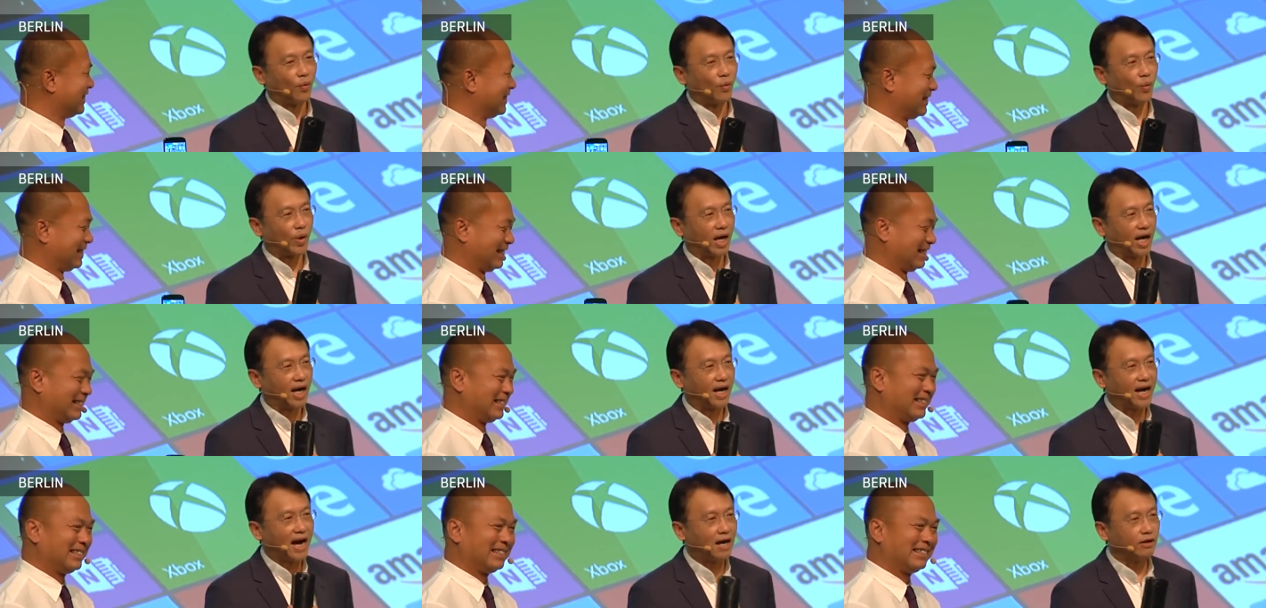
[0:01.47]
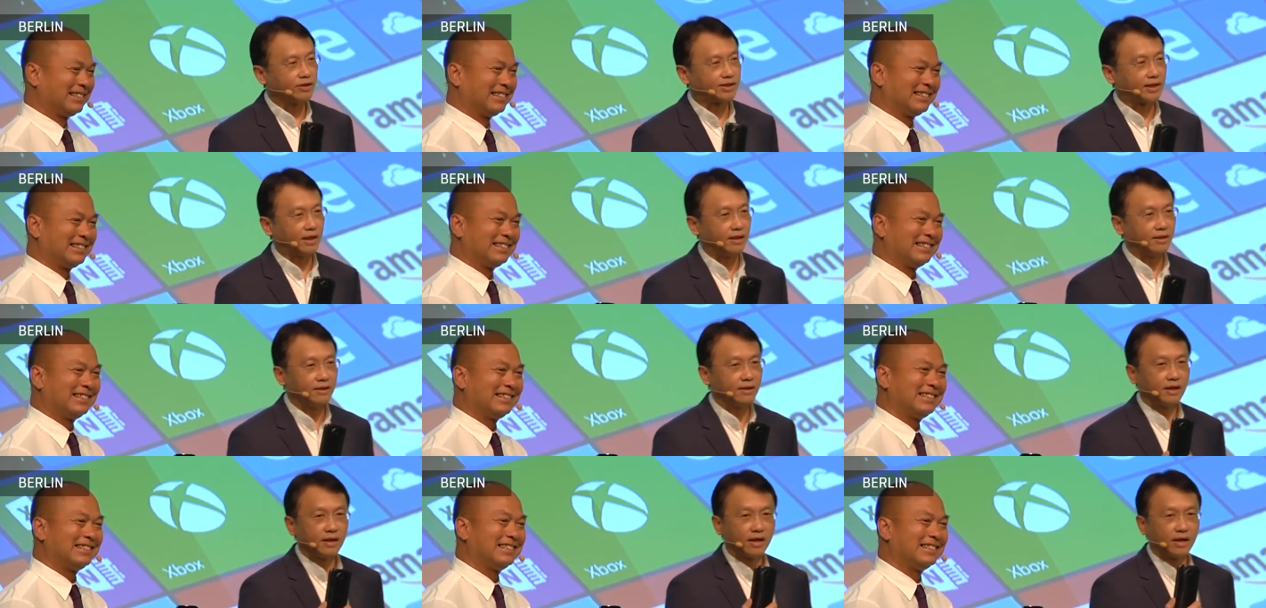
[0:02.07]
Speaker 1: We're
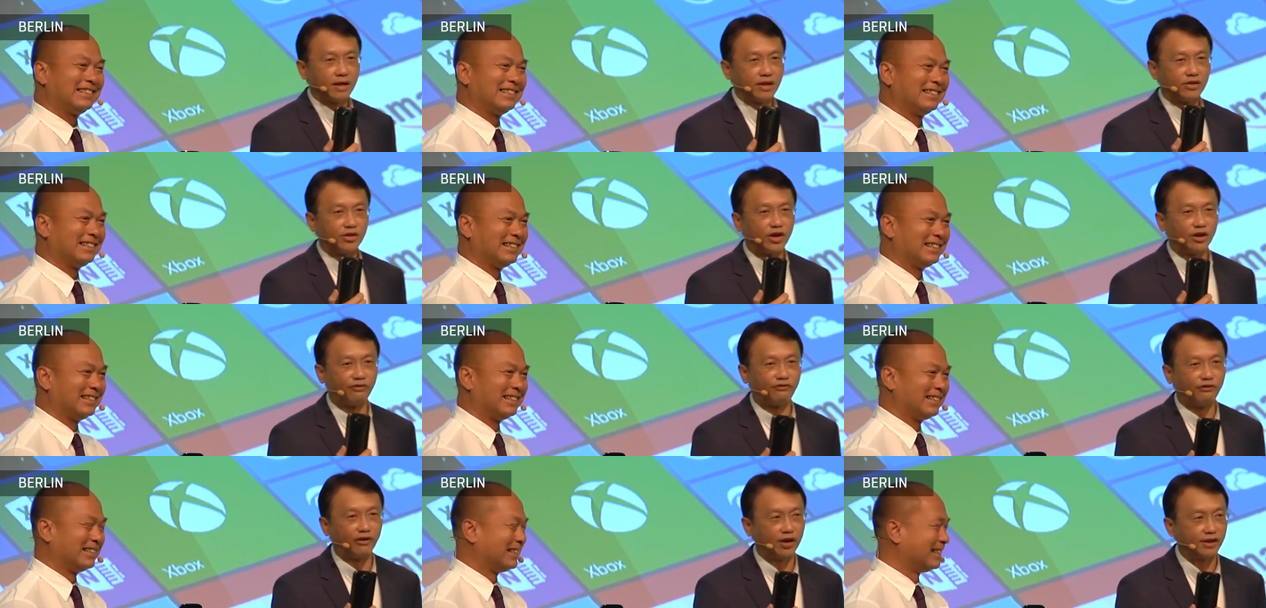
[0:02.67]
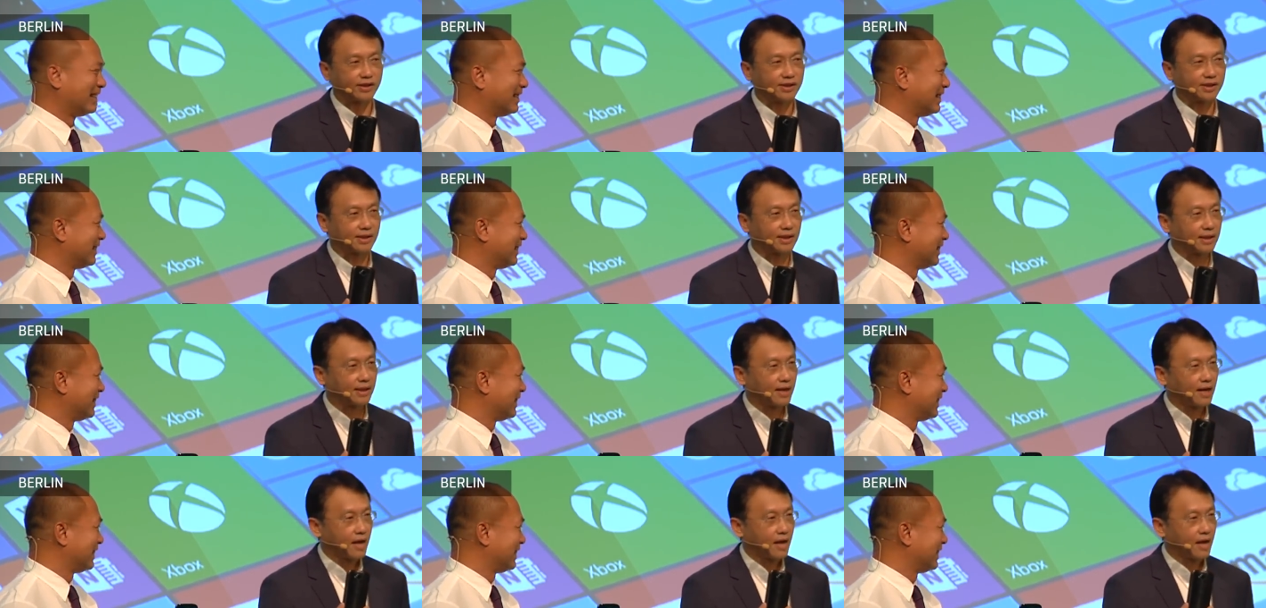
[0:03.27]
announcing the first